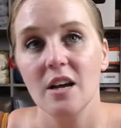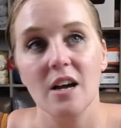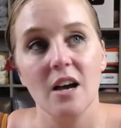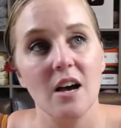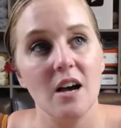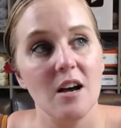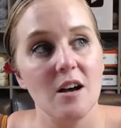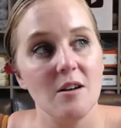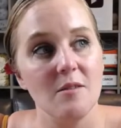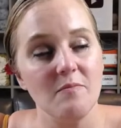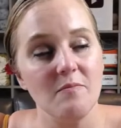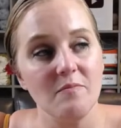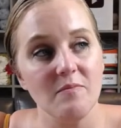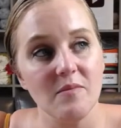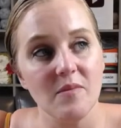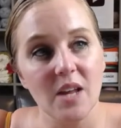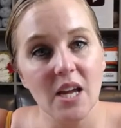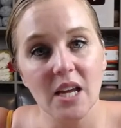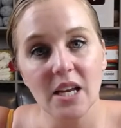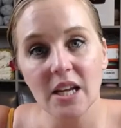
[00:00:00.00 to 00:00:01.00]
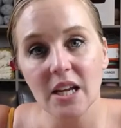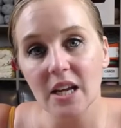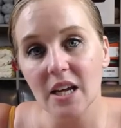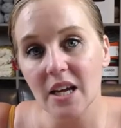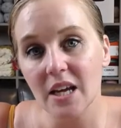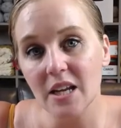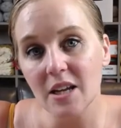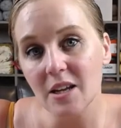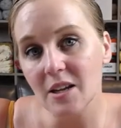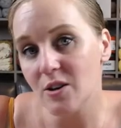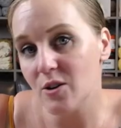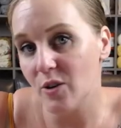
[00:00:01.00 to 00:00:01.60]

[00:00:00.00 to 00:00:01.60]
um, any any